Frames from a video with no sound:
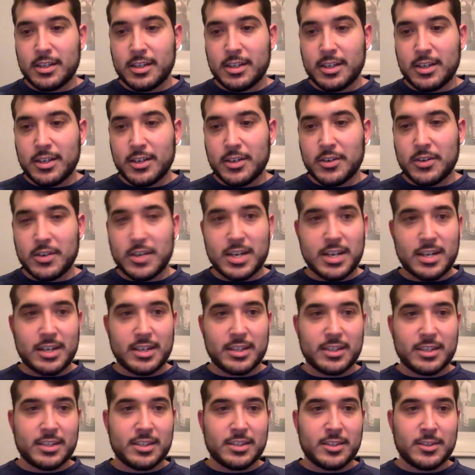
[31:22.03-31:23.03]
All
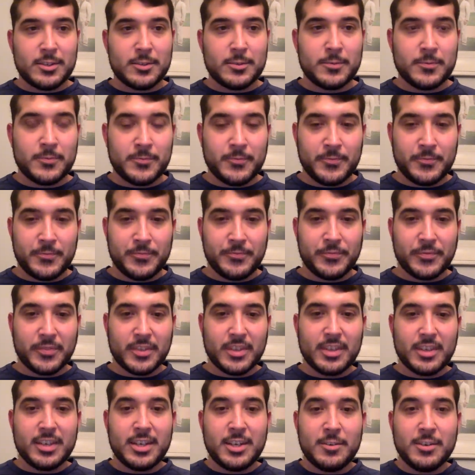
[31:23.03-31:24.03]
right. So
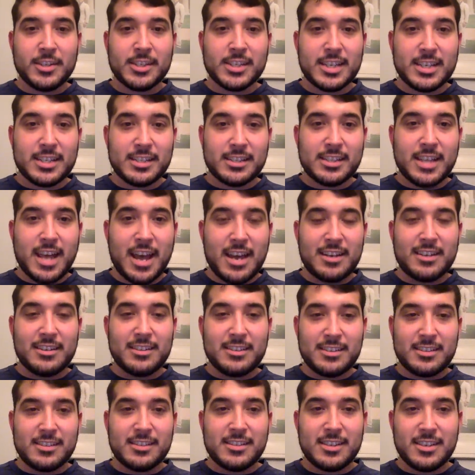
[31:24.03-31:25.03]
anyways, guys, that
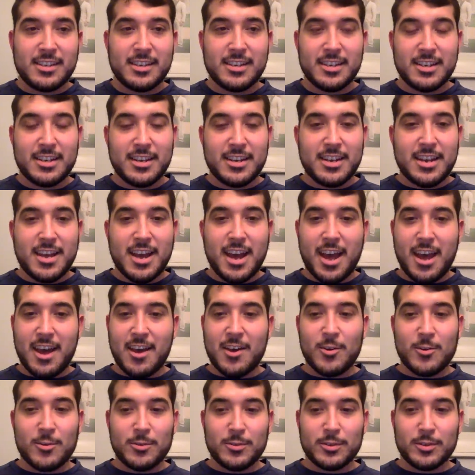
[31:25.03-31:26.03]
is
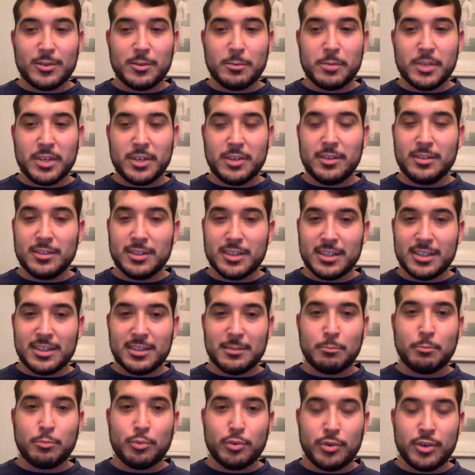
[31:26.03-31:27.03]
how to build
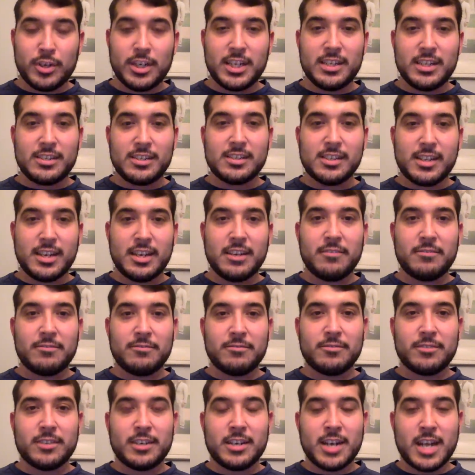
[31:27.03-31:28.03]
a pretty
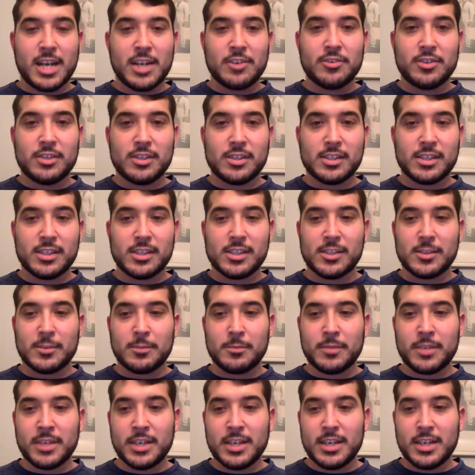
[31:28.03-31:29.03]
safe nitrous
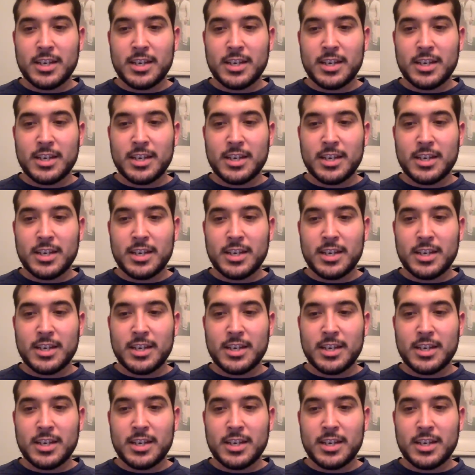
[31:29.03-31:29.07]
system.